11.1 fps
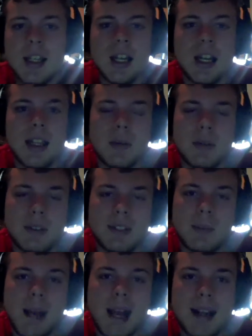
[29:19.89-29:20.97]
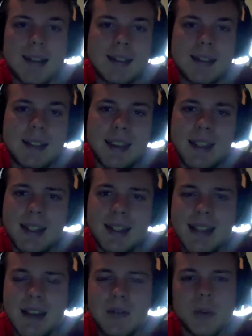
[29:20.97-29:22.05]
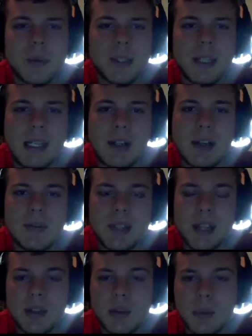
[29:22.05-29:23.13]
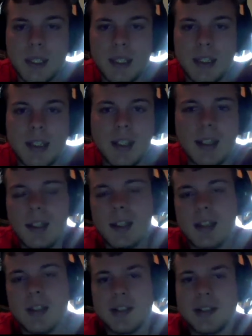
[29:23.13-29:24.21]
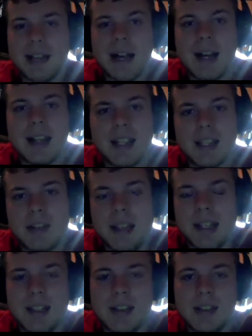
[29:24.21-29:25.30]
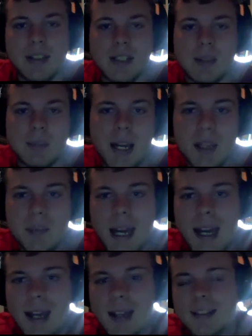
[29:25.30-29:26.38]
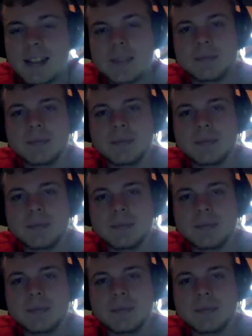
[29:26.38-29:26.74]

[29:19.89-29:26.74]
They release packs, I think it's every week or every other week. There's a line that you get into to buy the packs.